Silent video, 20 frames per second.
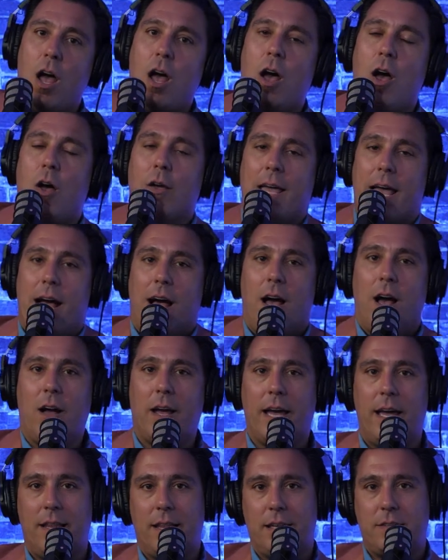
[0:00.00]
Oh yeah,
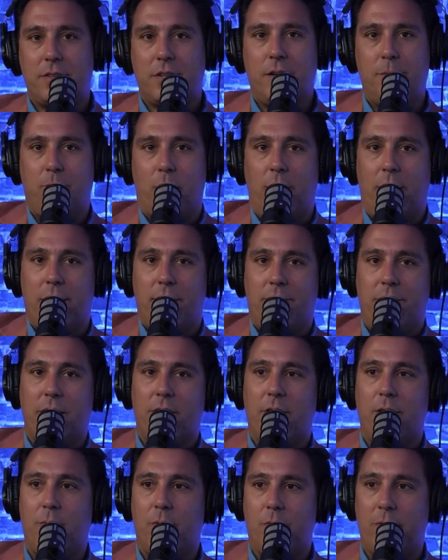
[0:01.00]
okay, that's a good point.
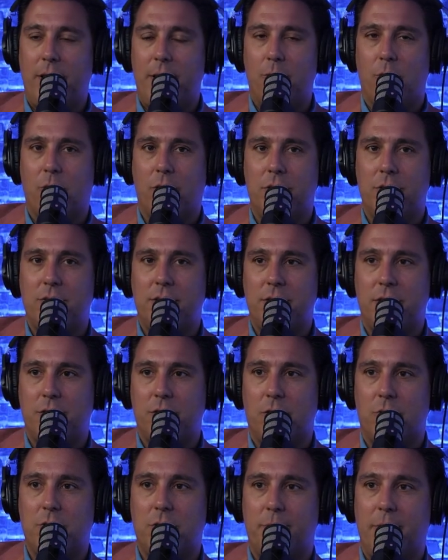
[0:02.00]
Variable rate mortgages at
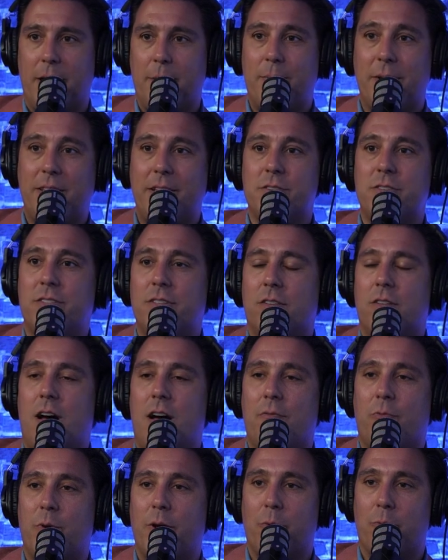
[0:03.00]
Scotia Bank, but they're still
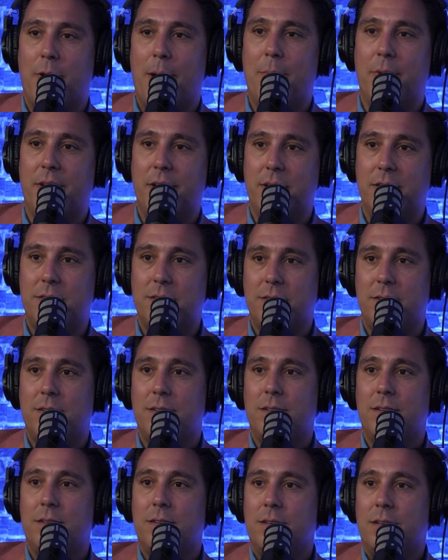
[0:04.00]
offering remedies,
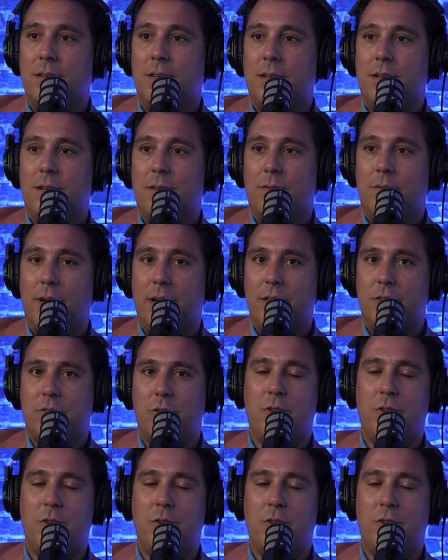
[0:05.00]
okay, right?